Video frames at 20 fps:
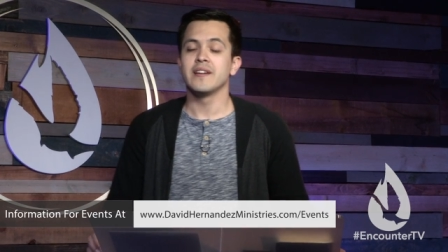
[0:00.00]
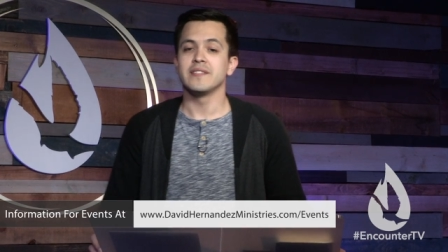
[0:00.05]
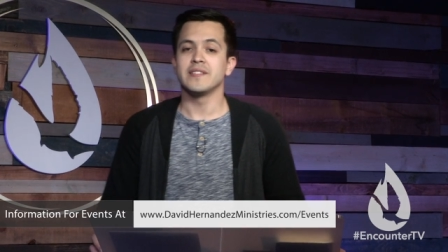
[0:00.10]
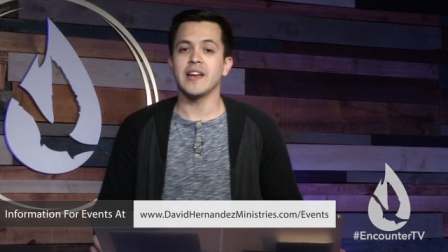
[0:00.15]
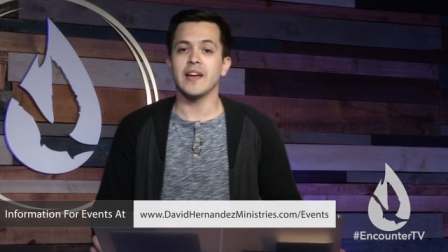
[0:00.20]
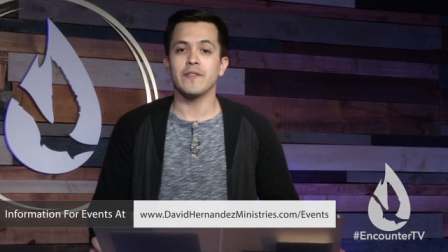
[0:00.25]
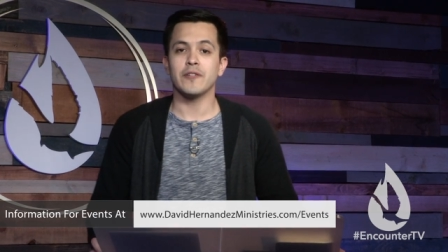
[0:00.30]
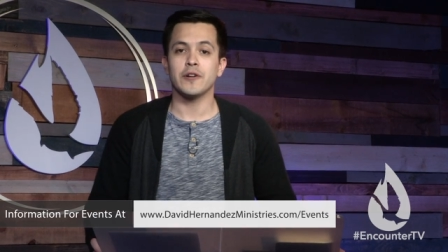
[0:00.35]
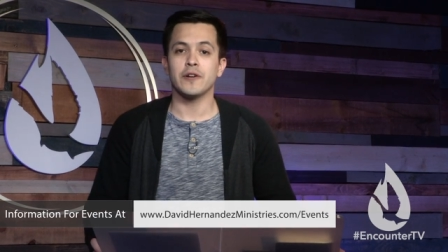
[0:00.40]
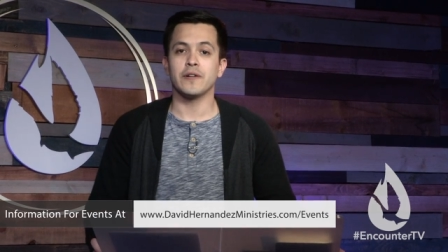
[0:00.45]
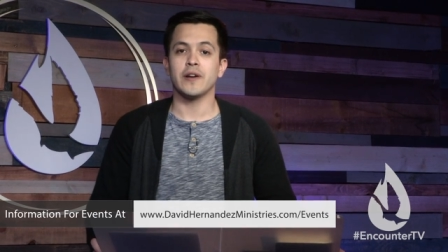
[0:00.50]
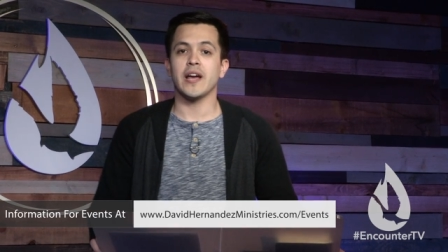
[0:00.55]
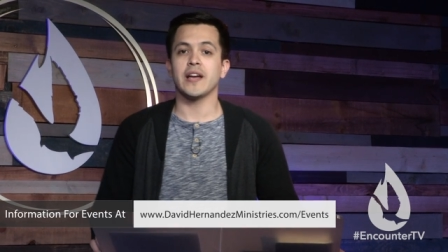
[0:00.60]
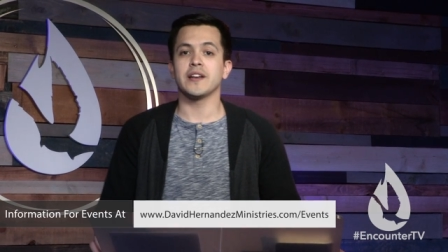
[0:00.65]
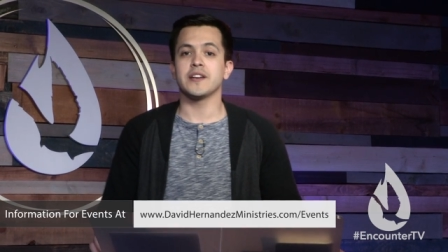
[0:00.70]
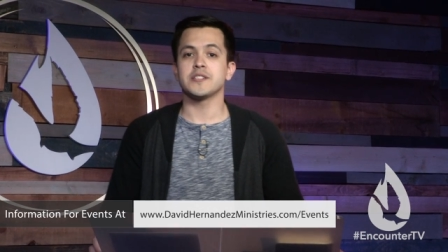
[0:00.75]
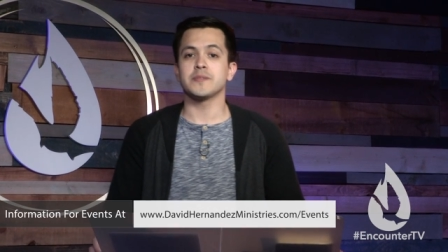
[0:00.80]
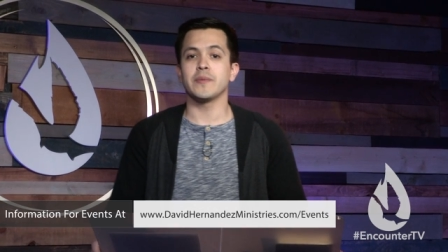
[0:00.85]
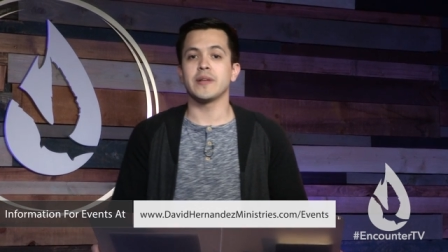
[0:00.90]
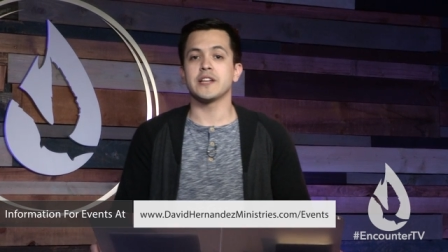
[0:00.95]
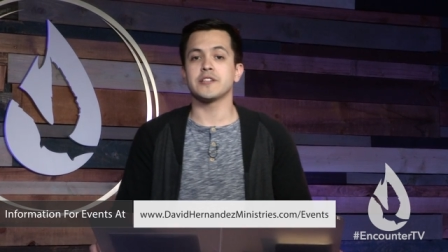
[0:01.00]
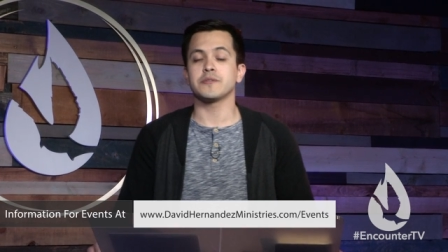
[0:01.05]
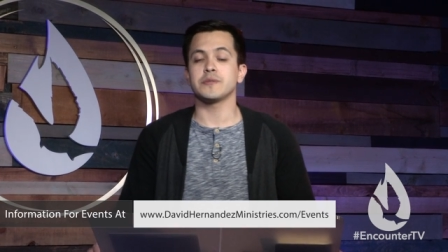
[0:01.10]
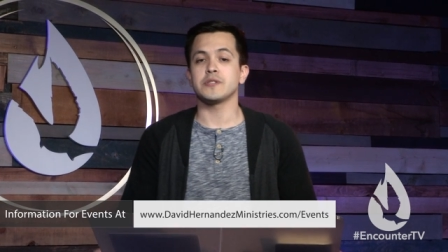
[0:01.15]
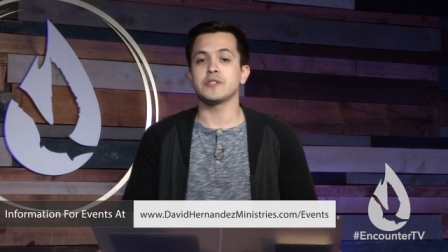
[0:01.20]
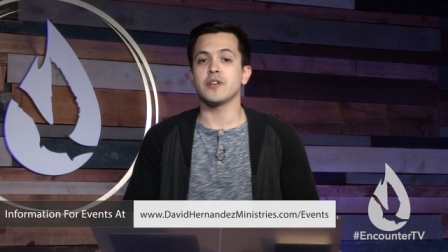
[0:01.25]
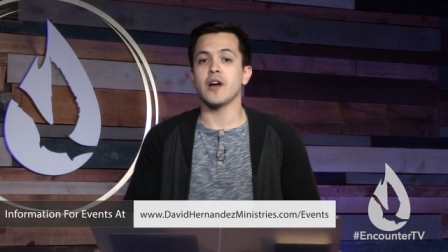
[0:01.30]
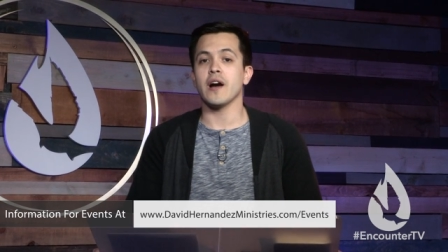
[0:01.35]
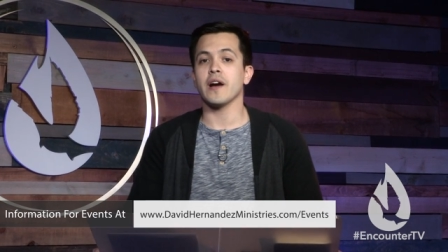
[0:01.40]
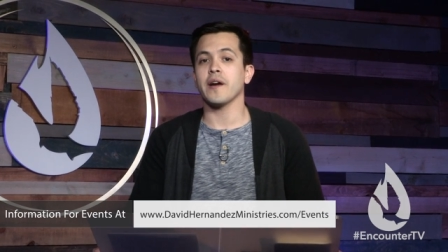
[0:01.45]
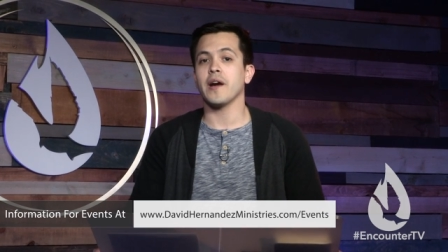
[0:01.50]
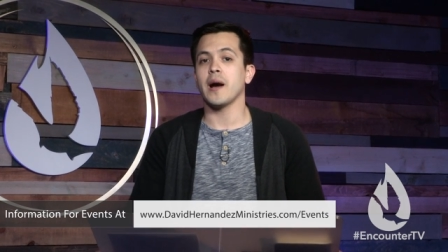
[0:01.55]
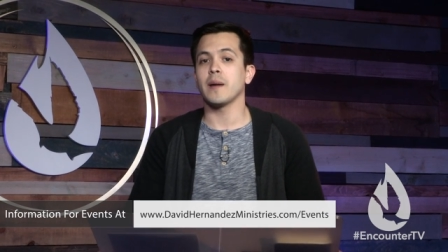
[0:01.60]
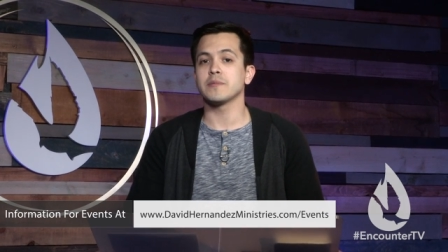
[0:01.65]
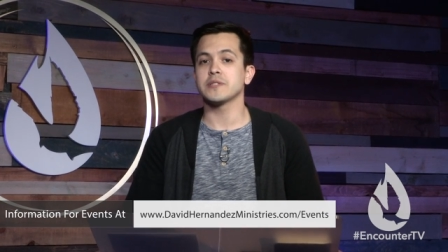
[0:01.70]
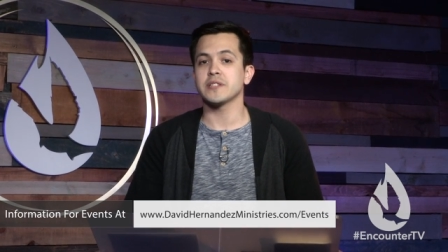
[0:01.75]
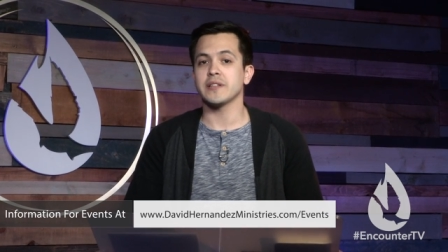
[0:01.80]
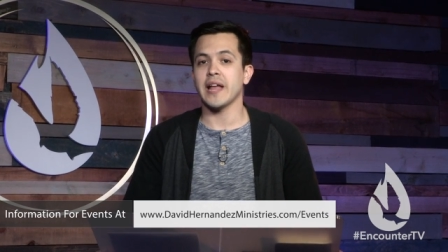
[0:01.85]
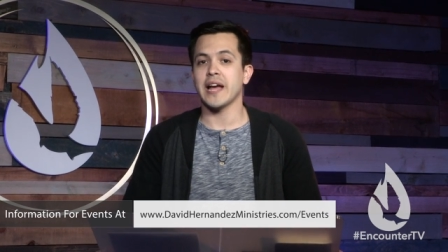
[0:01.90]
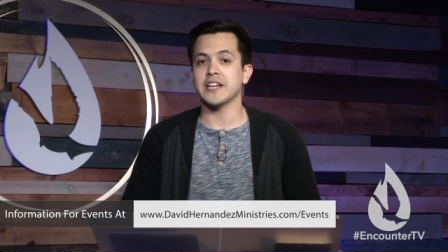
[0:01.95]
davidhernandezministries.com
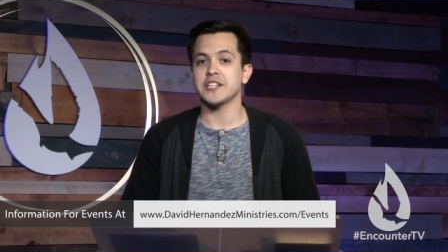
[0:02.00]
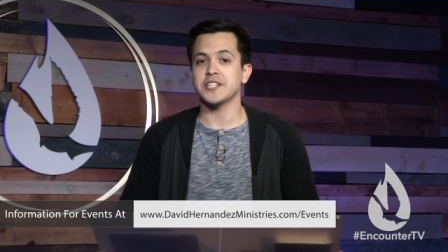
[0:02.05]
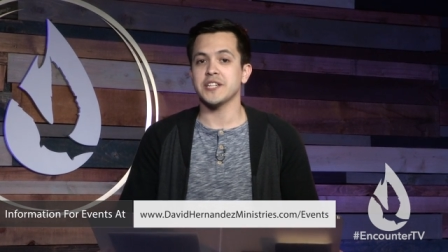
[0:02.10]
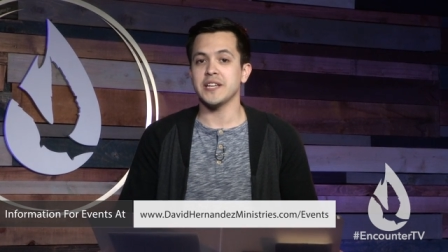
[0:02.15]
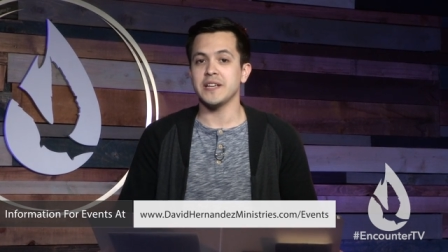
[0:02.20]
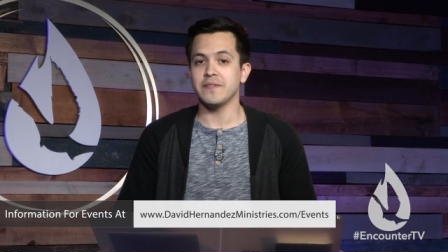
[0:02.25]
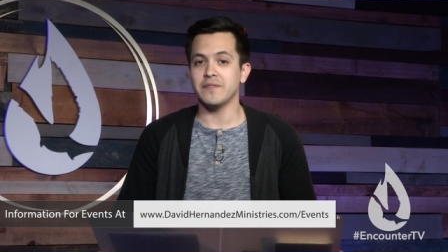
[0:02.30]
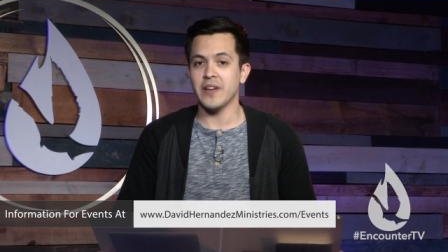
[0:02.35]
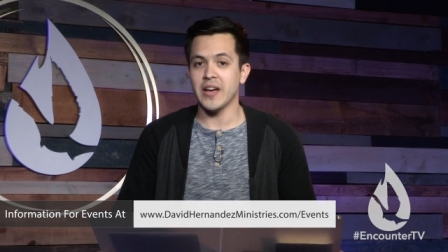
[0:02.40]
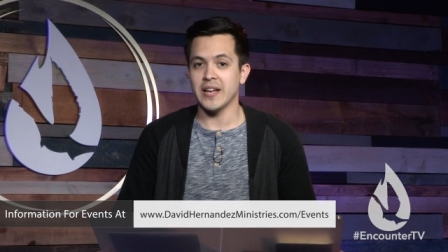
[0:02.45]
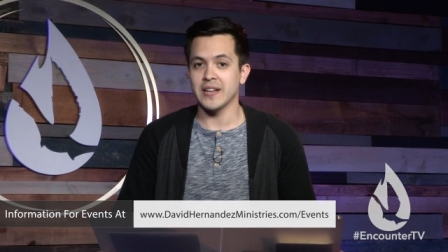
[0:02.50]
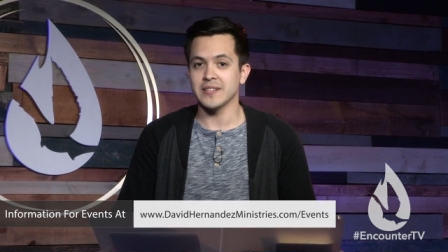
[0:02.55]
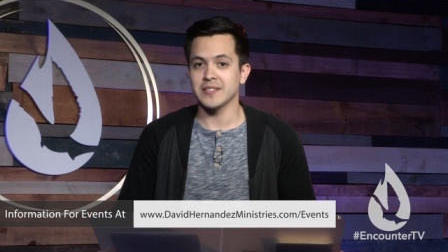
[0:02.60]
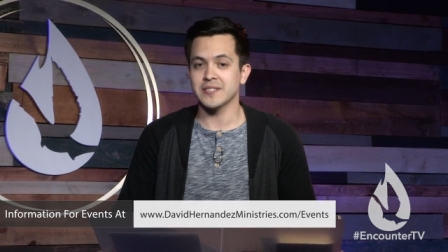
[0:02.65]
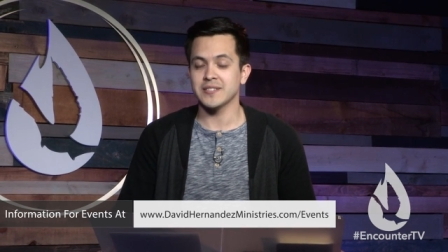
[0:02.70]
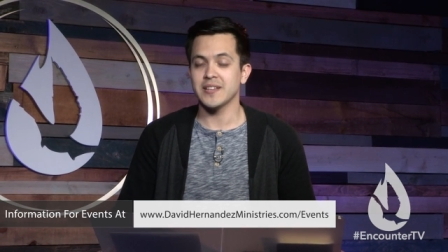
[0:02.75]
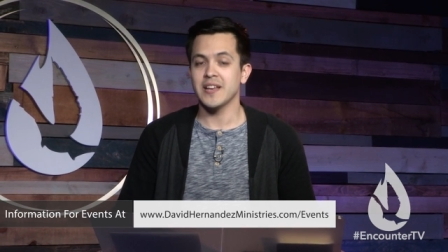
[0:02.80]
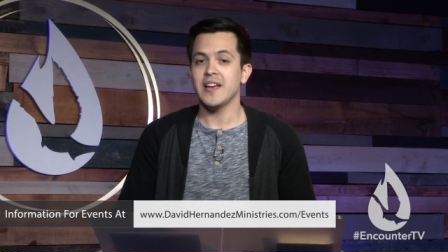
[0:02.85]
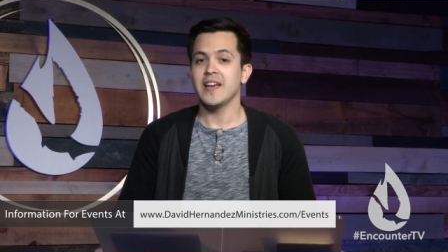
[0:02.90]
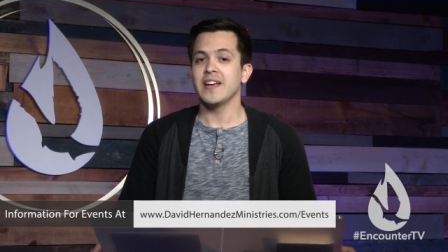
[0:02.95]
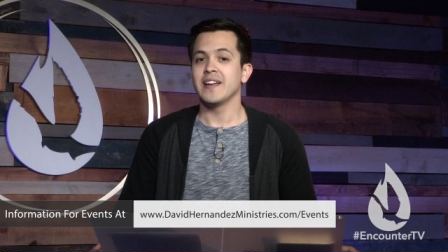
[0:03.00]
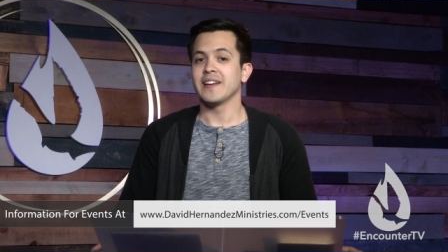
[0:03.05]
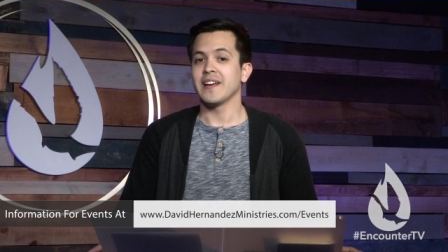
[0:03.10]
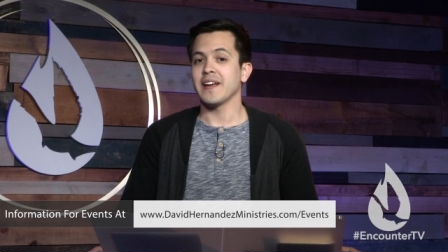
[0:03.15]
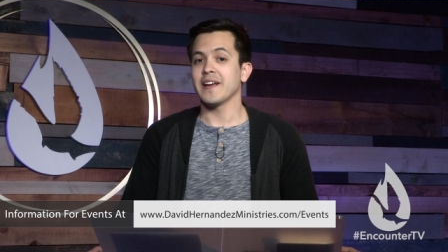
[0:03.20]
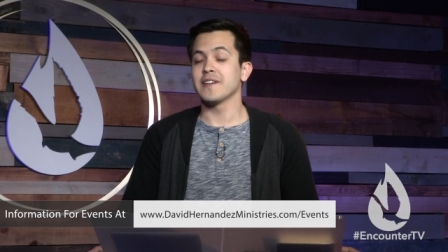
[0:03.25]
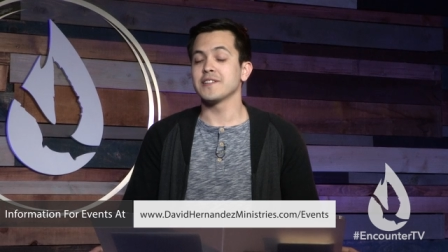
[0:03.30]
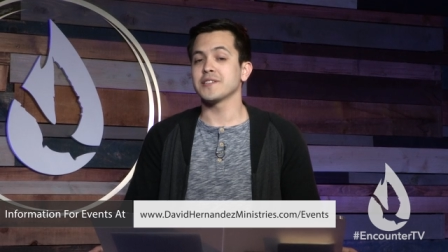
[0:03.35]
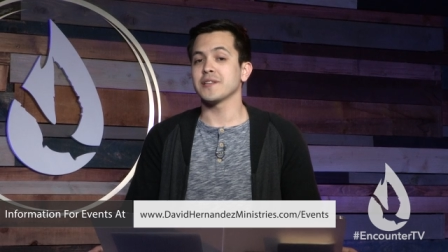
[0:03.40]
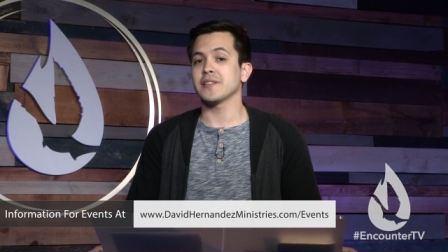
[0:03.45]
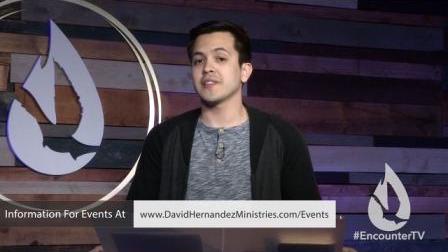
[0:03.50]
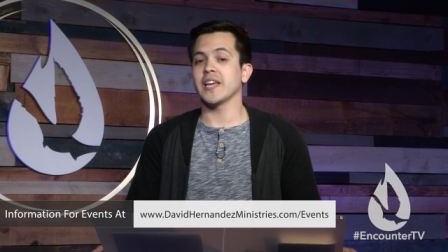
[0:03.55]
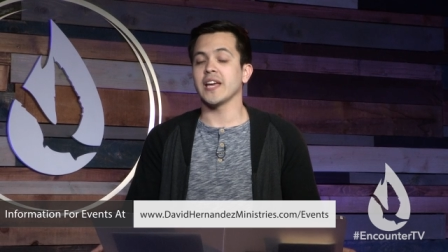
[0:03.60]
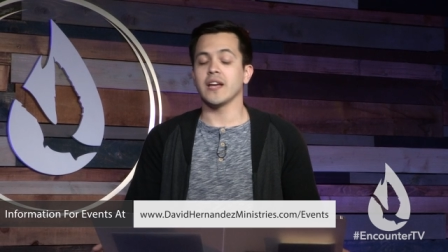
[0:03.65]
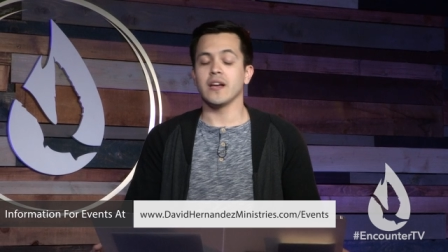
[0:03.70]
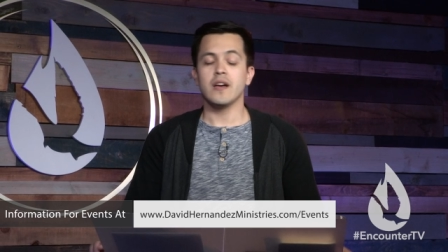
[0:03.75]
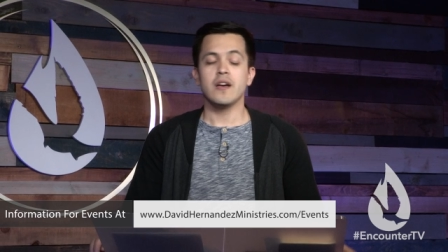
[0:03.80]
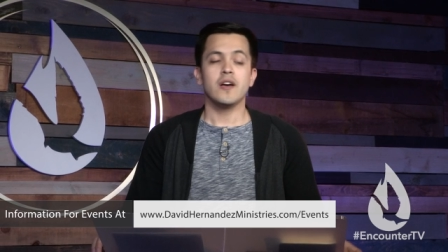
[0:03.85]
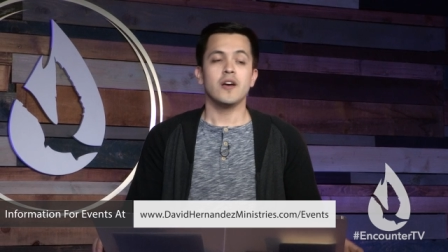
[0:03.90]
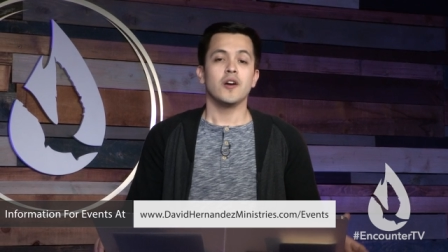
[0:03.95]
slash events. Now, here's the thing.